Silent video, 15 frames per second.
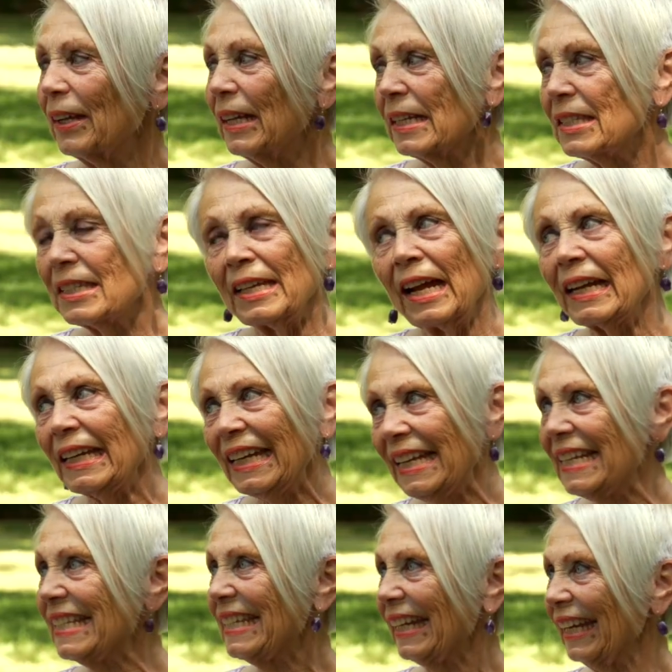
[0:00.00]
it's not
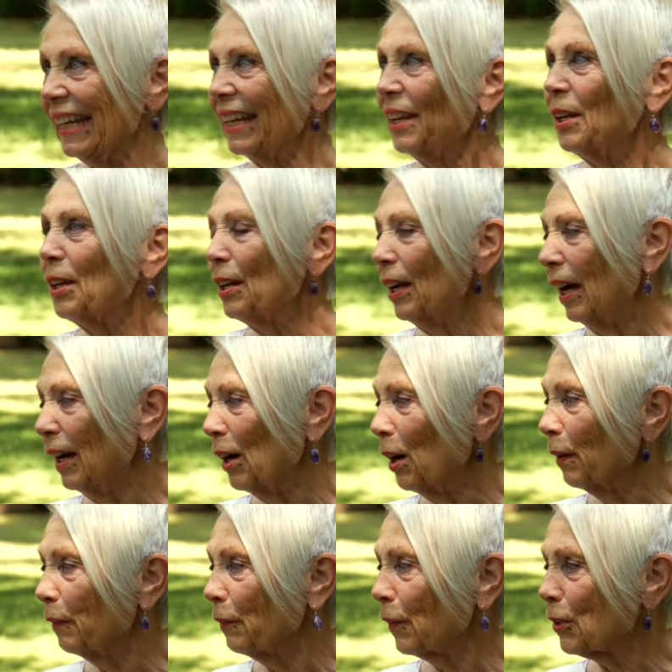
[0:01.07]
easy.
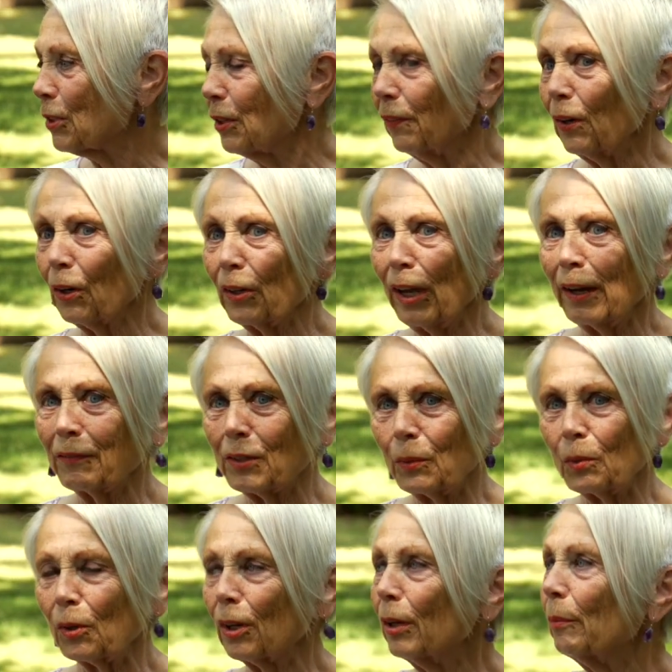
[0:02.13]
First of all, you have to
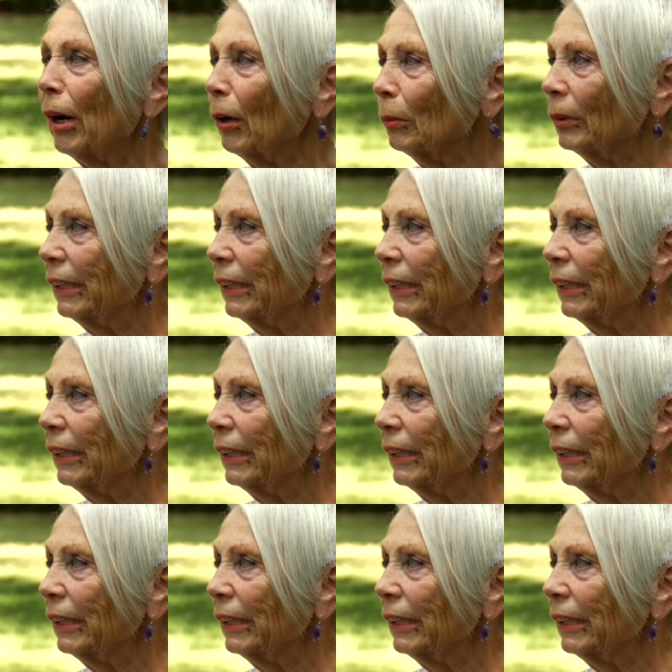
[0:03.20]
worry about